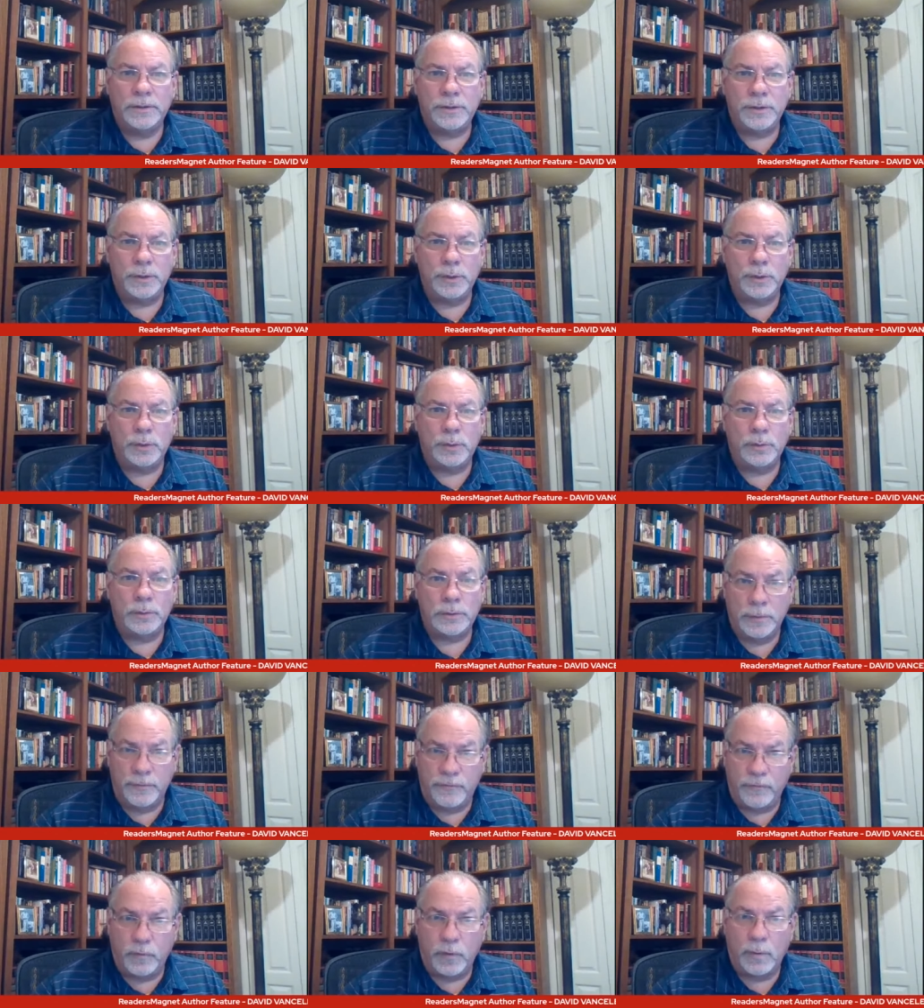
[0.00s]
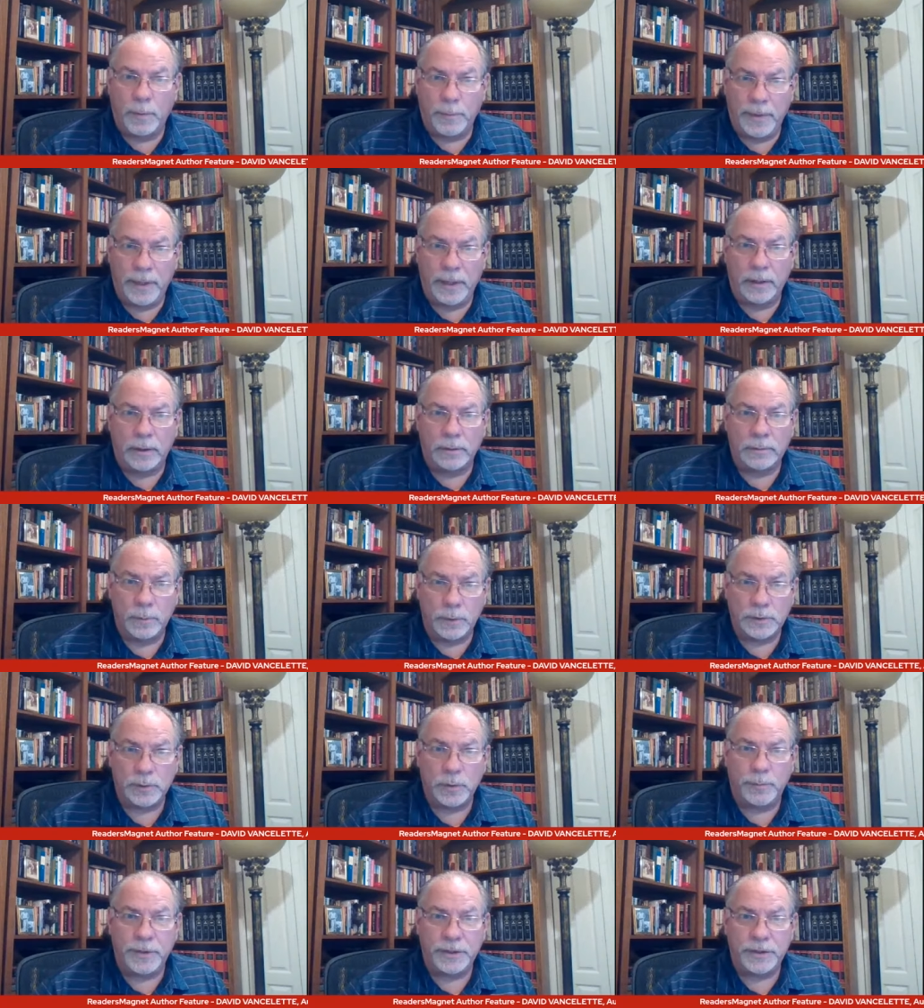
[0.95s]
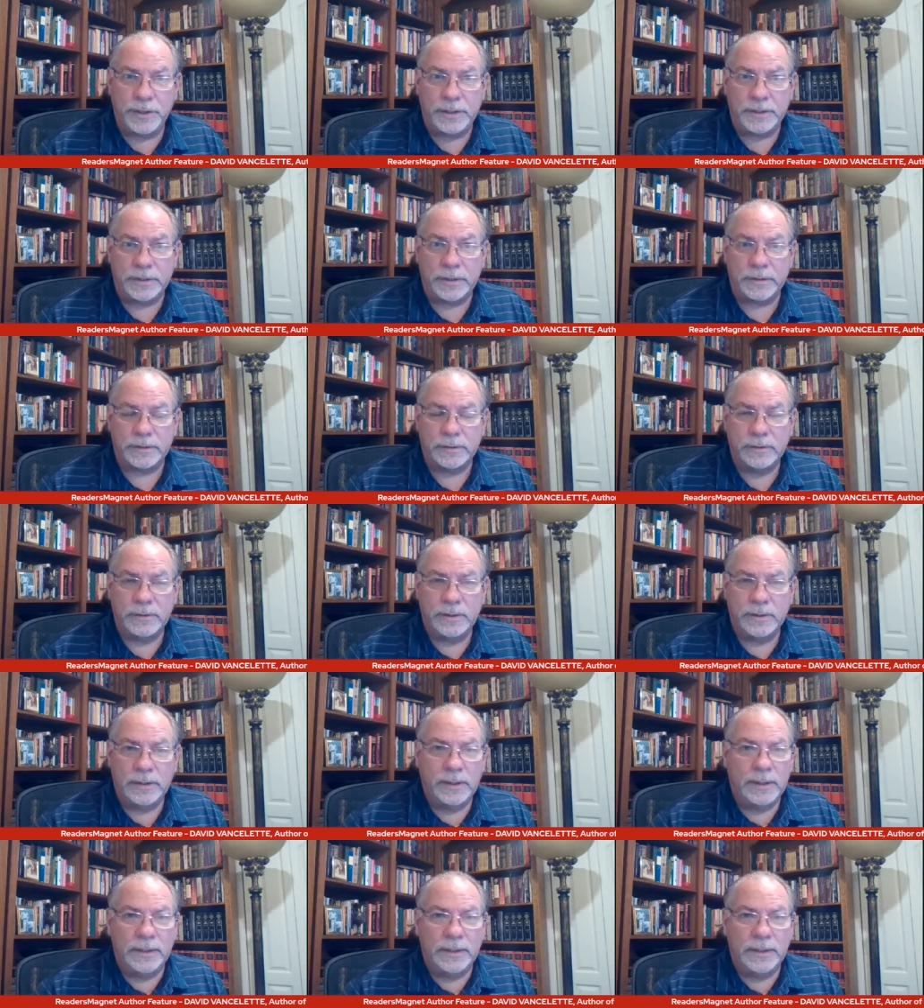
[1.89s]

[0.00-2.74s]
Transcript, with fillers: to to form a male, which would be Jesus.